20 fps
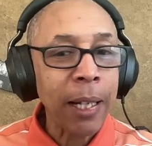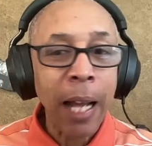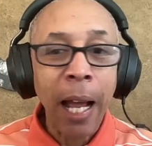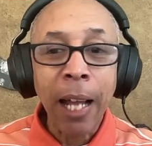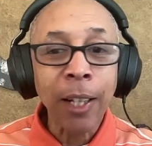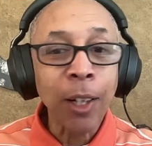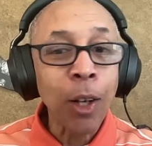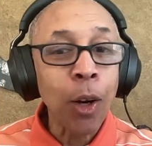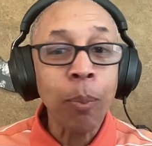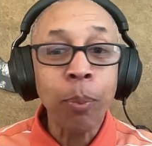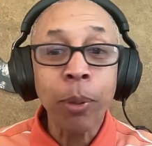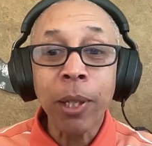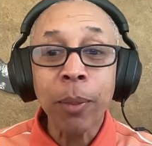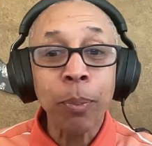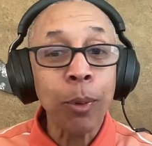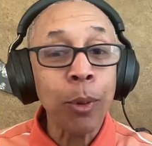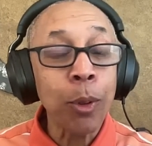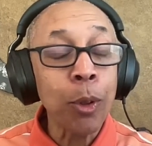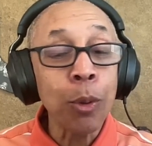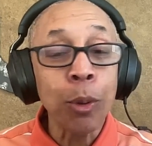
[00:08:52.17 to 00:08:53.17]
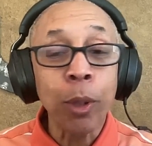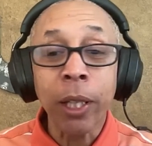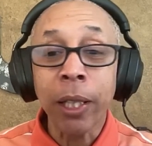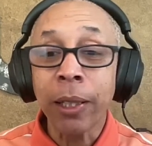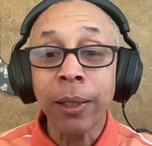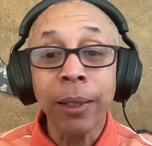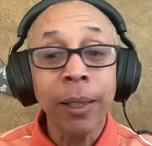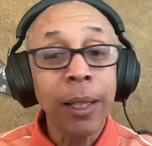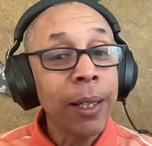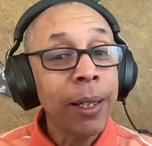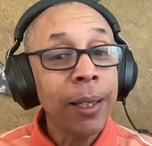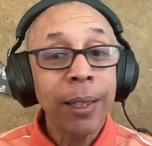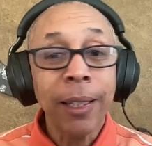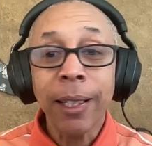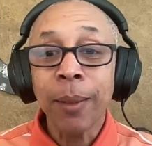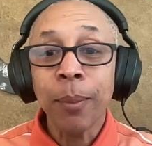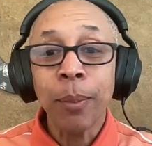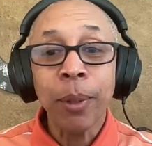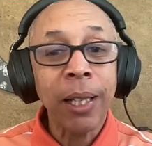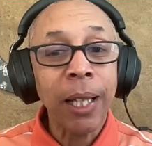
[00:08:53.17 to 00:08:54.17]
I know people
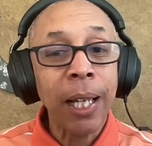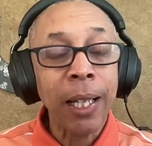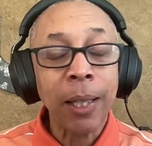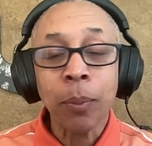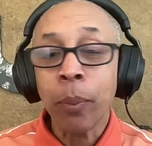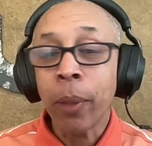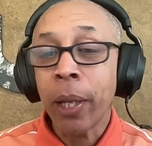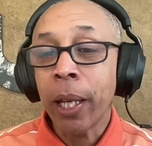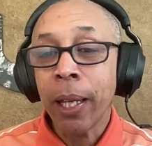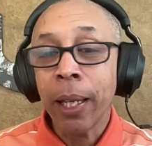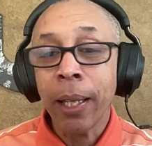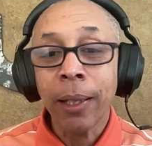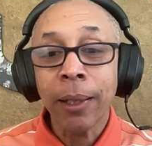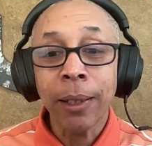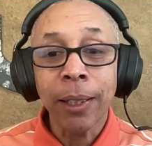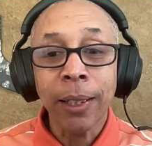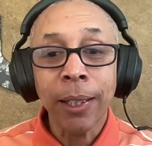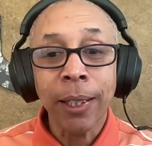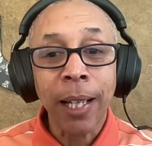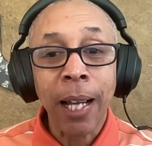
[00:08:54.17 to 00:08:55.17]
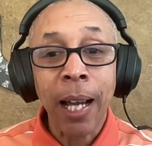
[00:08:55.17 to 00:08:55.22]
they'll be like, man, look,